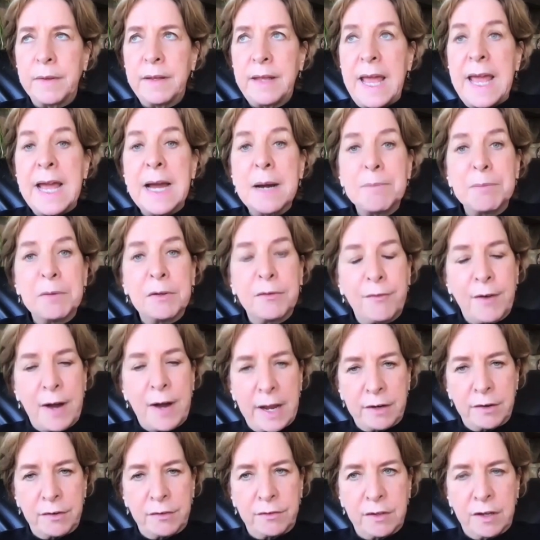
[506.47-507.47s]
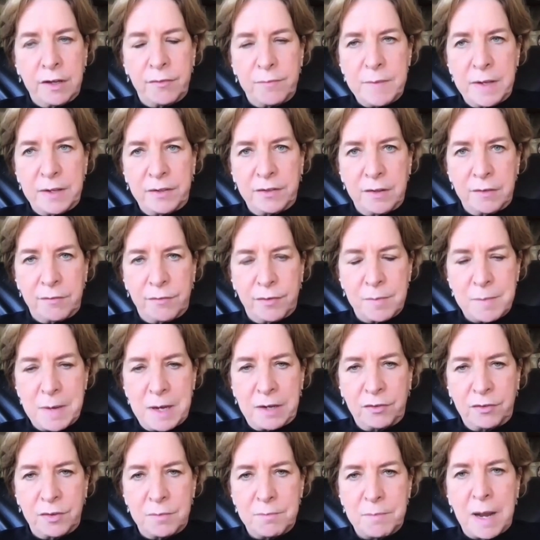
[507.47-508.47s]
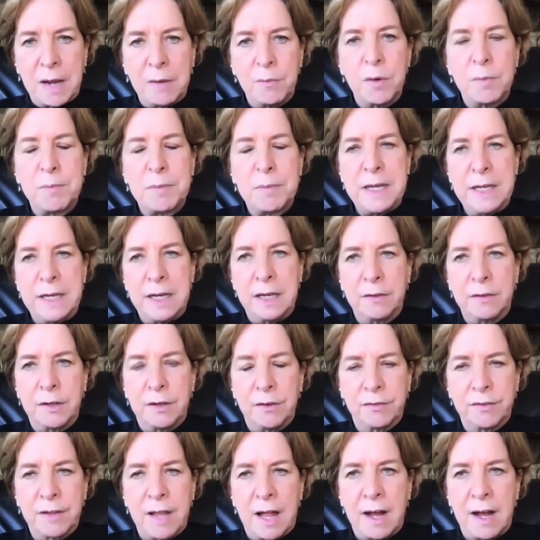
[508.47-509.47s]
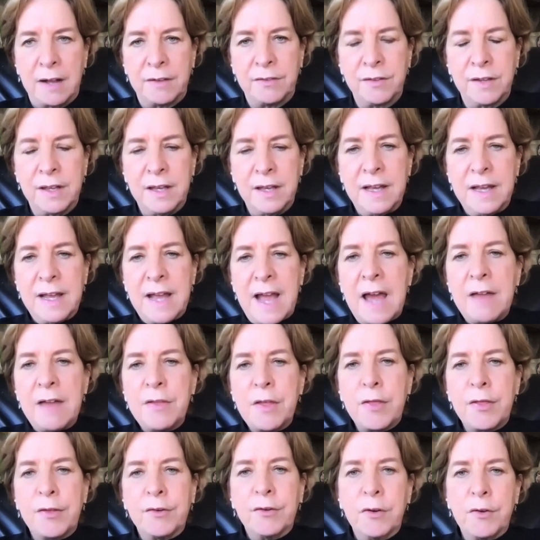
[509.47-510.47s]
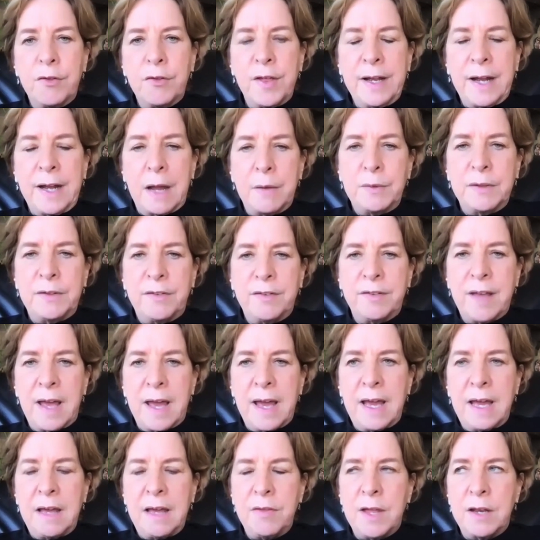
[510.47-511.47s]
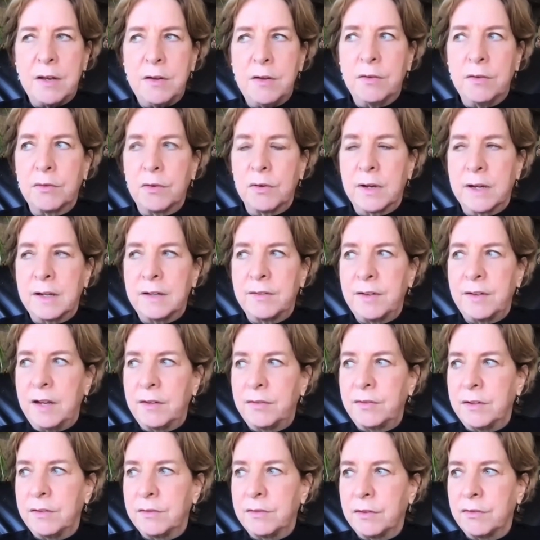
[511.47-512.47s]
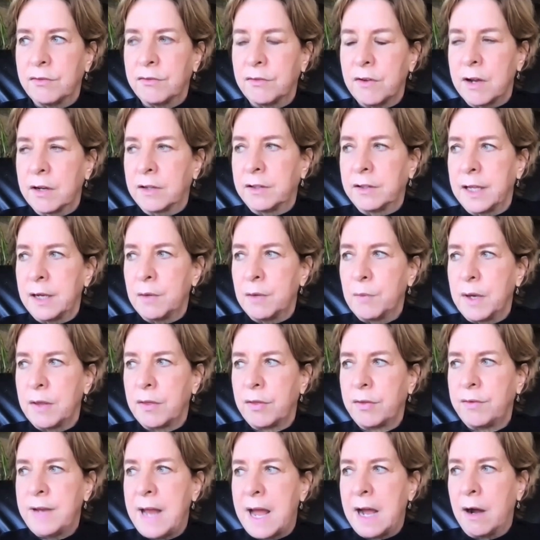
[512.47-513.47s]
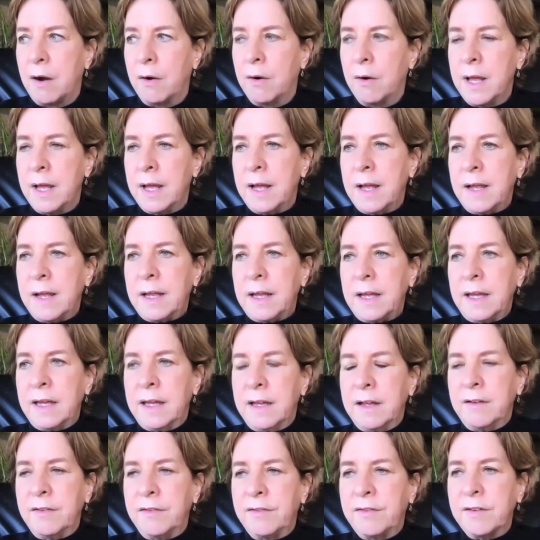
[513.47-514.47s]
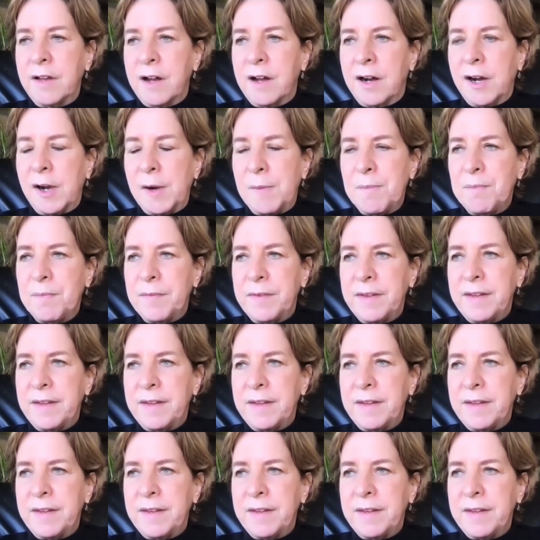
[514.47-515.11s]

amplifiers of misinformation by repeating those lies. And the third thing I would say that news organizations are struggling with now is how,